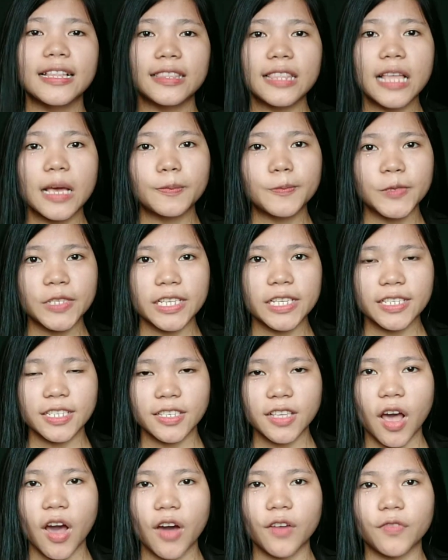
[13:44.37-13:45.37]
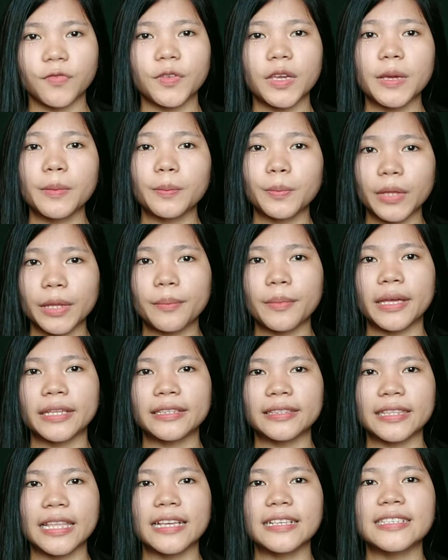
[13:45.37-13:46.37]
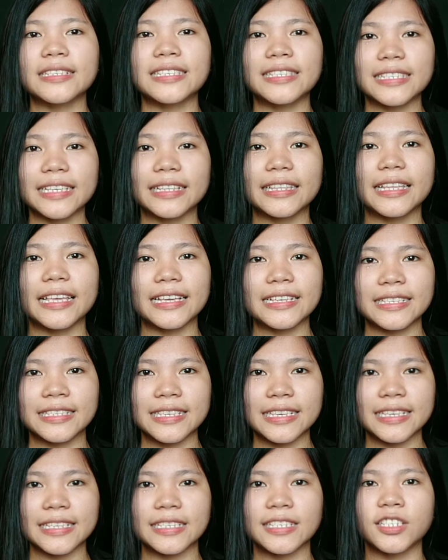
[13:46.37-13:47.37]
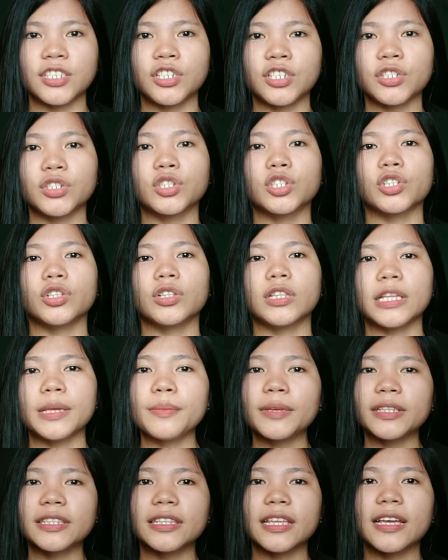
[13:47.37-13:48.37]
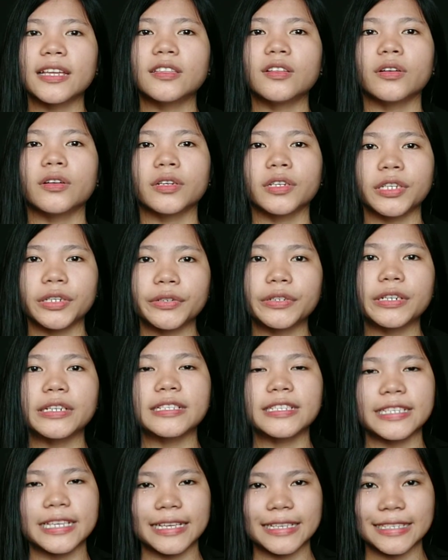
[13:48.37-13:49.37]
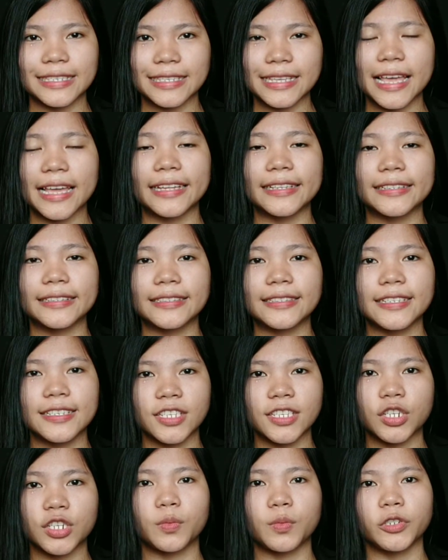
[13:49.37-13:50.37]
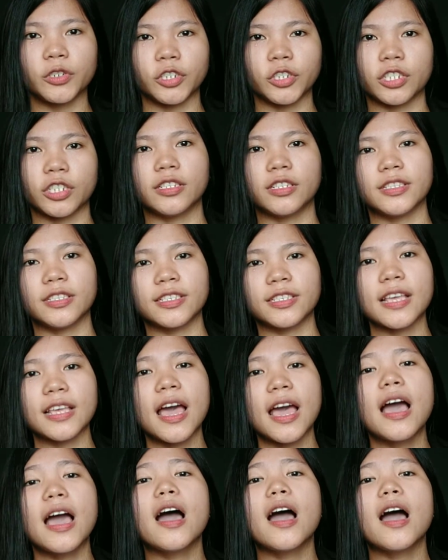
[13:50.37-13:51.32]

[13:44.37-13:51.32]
lapses of implementing still exist due to limited occurrences and distributions.